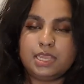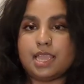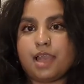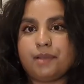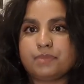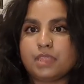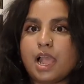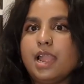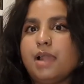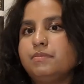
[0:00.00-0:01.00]
yeah,
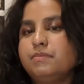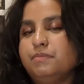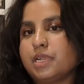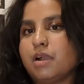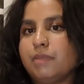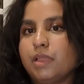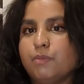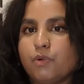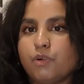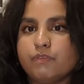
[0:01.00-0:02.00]
I am becoming
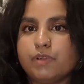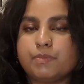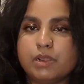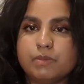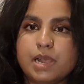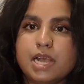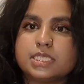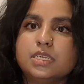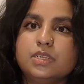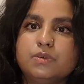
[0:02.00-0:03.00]
more of a print
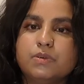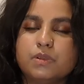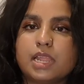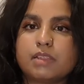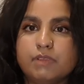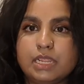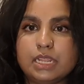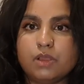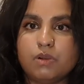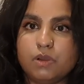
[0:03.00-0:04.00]
person, or like
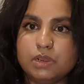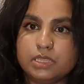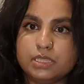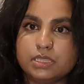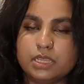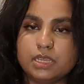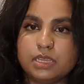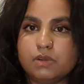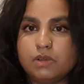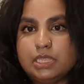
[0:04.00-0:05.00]
reading on
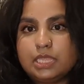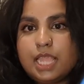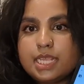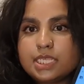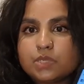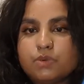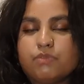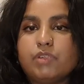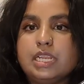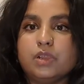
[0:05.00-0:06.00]
this or
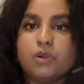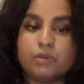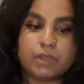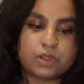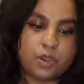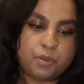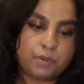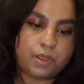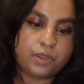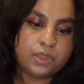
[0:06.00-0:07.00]
reading on my
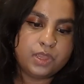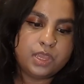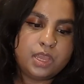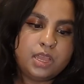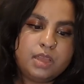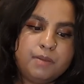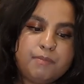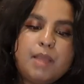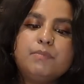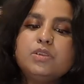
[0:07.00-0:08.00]
Kobo.
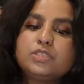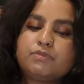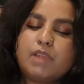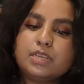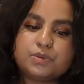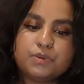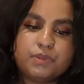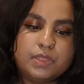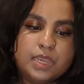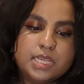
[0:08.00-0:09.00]
My most read
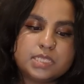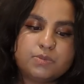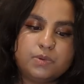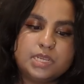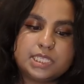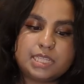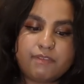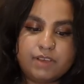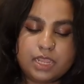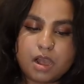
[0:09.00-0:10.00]
authors was
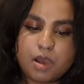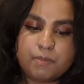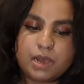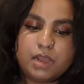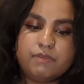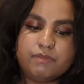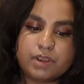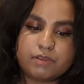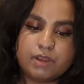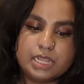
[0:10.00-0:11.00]
Stephanie Garber,
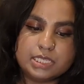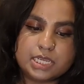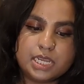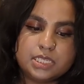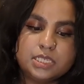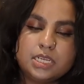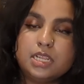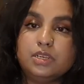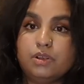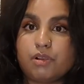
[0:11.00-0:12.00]
Riordan,
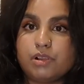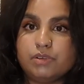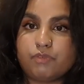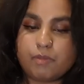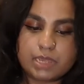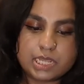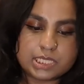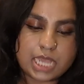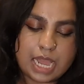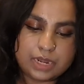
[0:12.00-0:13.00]
Lauren
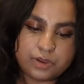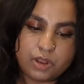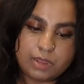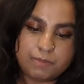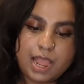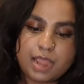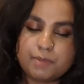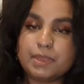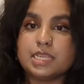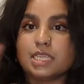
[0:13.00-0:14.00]
Roberts and Holly Black,
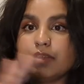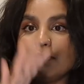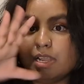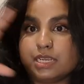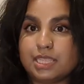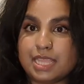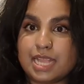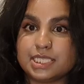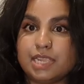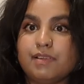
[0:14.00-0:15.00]
because I read
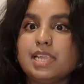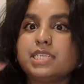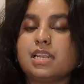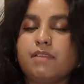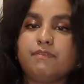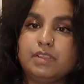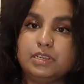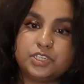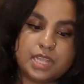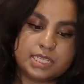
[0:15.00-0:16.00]
their series and I
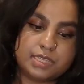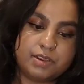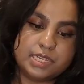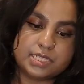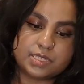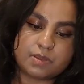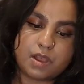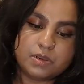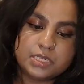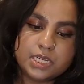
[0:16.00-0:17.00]
finished their series as
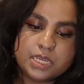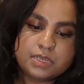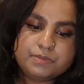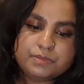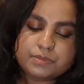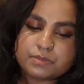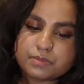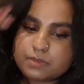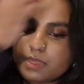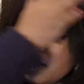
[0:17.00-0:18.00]
well.
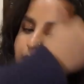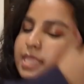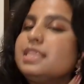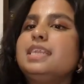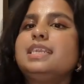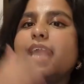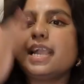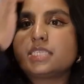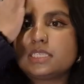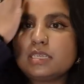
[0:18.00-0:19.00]
The
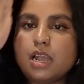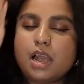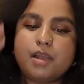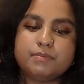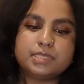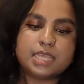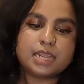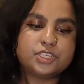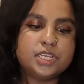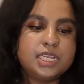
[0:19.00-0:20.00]
next
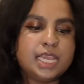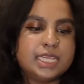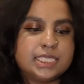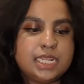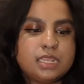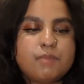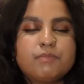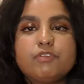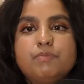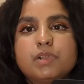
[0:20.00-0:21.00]
section is the
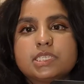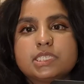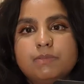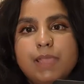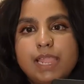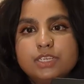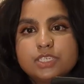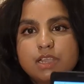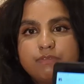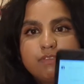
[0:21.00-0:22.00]
number of books and
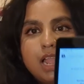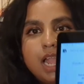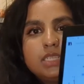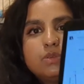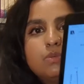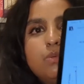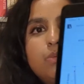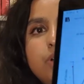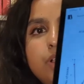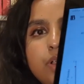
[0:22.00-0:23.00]
pages I've read.
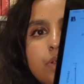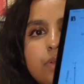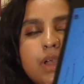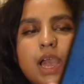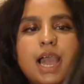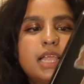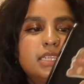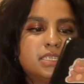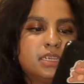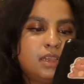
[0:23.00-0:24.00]
Woo!
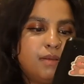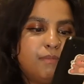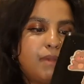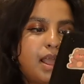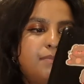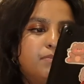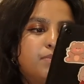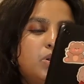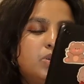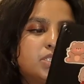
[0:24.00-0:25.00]
And my
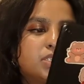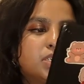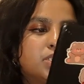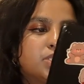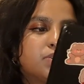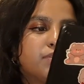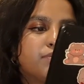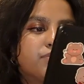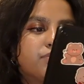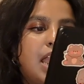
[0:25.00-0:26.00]
most sort of
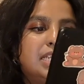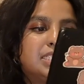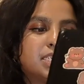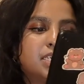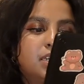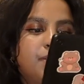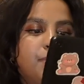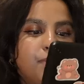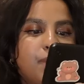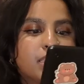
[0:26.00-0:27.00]
read
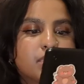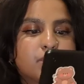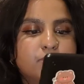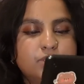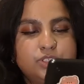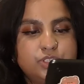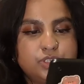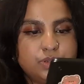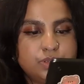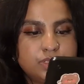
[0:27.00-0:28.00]
month was
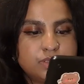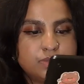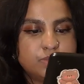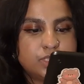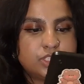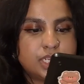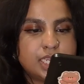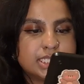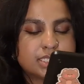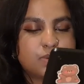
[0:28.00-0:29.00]
June, which
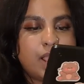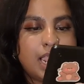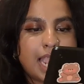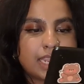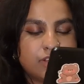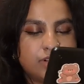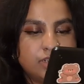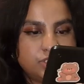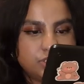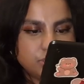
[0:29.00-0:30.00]
is quite
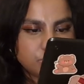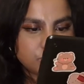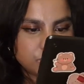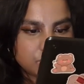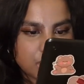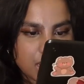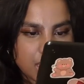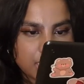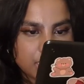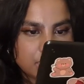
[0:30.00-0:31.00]
accurate. June or
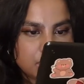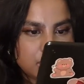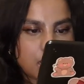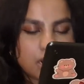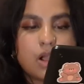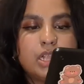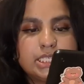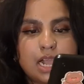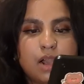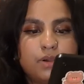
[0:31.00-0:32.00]
July, I can't
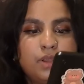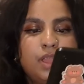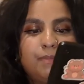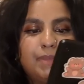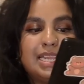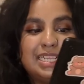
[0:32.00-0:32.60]
tell, but